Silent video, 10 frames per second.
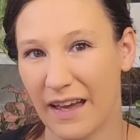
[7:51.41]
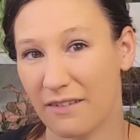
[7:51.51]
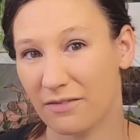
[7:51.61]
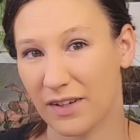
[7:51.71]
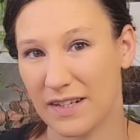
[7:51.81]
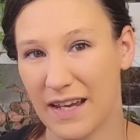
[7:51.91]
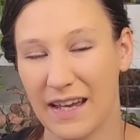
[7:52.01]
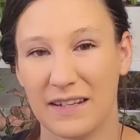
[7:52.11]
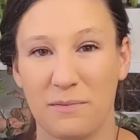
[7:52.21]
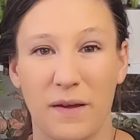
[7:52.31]
every
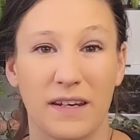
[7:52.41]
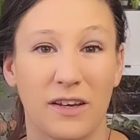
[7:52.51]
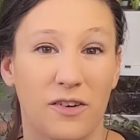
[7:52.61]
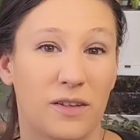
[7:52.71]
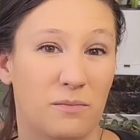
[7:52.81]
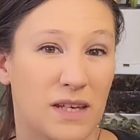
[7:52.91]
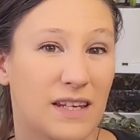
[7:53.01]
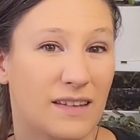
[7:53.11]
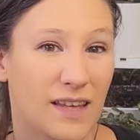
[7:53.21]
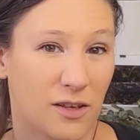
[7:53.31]
day depending on the
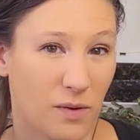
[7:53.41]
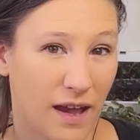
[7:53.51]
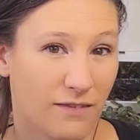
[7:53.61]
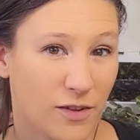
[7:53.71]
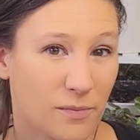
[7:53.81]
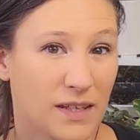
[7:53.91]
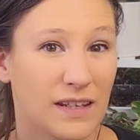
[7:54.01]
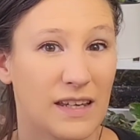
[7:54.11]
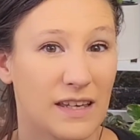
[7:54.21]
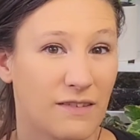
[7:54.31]
media that you have them
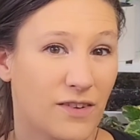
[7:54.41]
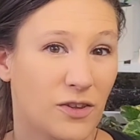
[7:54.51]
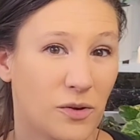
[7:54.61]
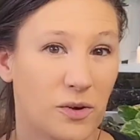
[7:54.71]
in, even though